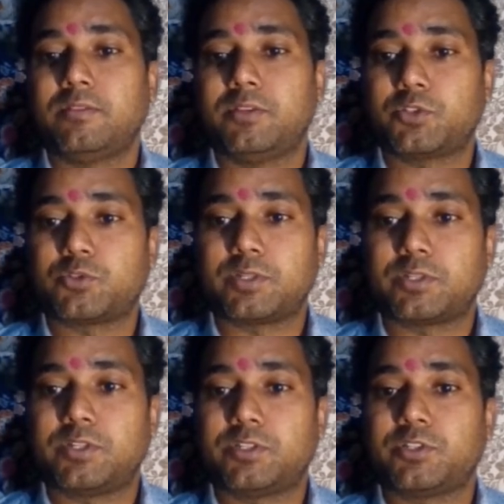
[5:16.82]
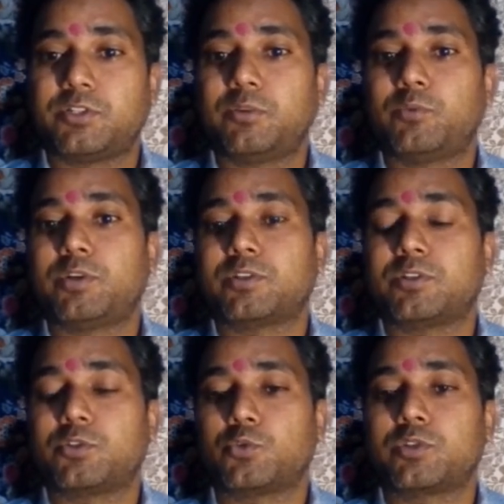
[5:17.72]
this translation requires
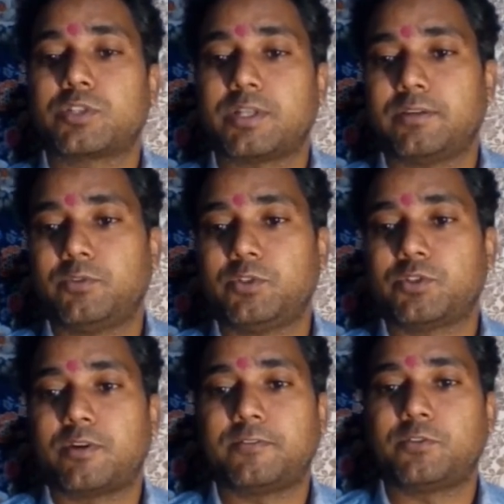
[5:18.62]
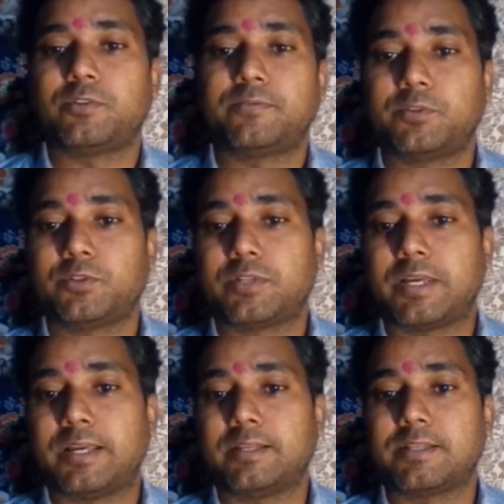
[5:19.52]
a source language, often referred
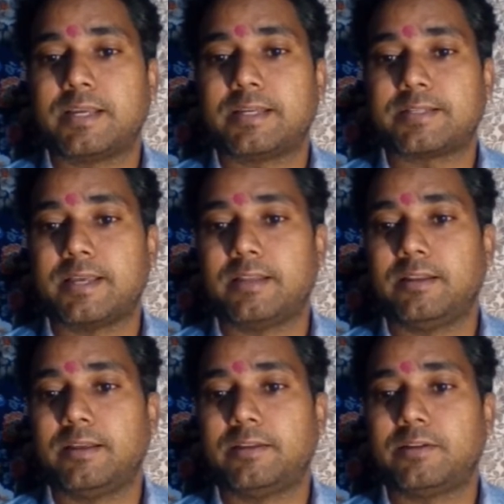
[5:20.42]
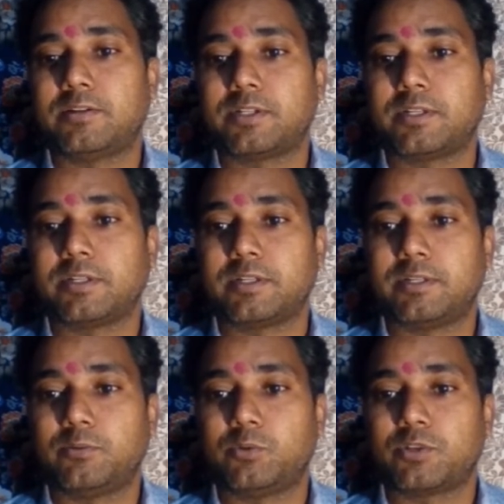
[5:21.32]
as SL, and a target
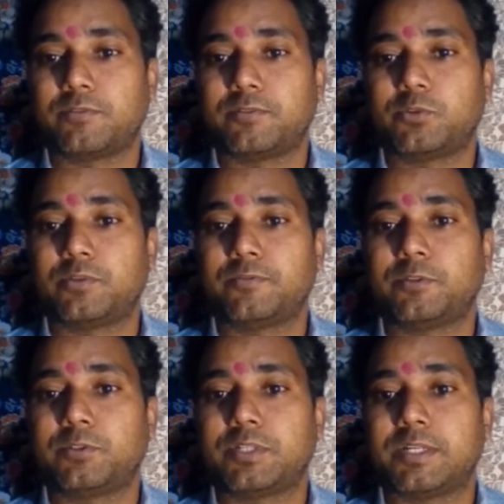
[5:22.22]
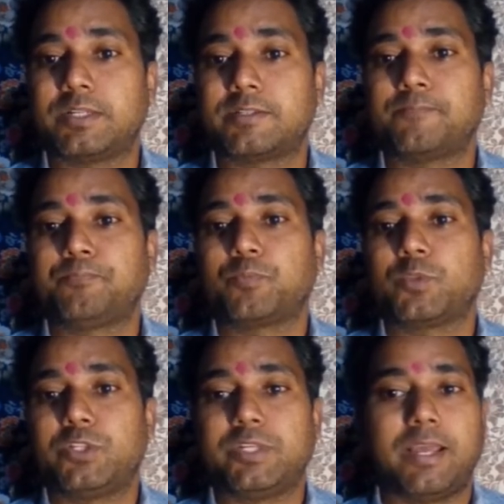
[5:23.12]
language, often referred as
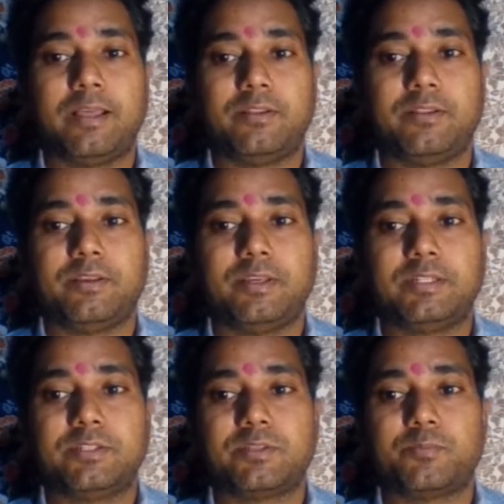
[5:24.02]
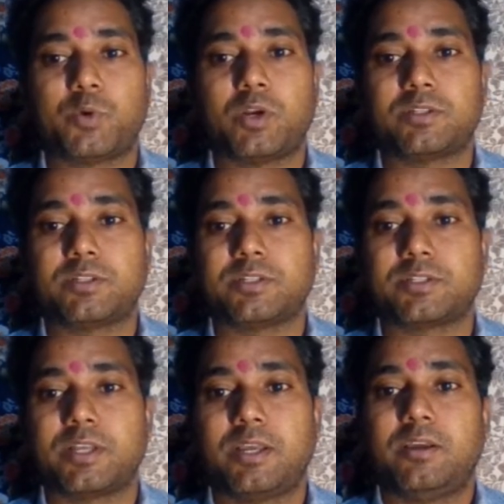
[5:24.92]
TL. It is the
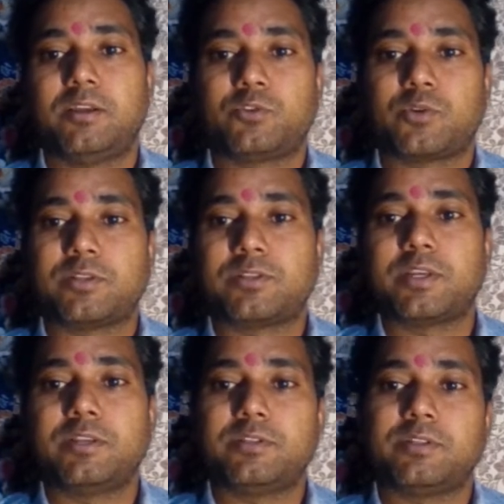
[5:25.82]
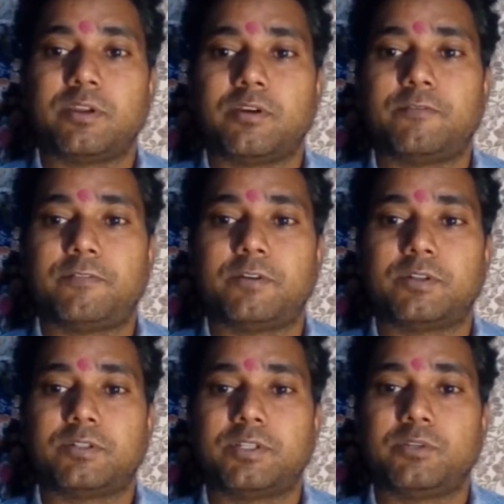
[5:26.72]
process transcending of
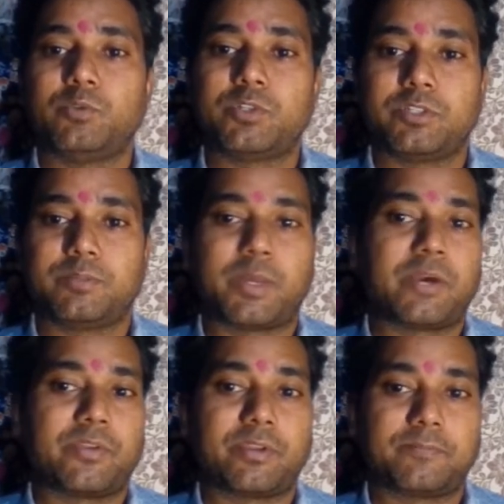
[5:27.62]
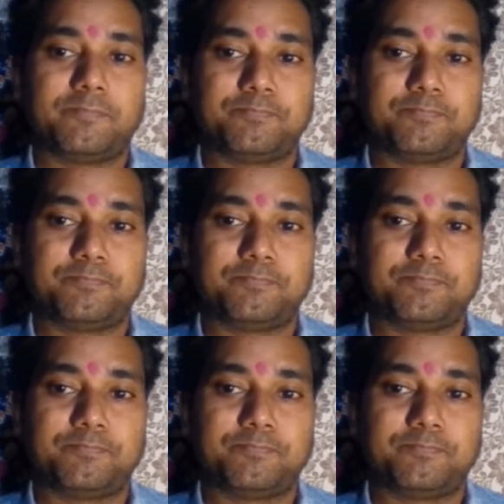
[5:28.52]
a linguistic barrier.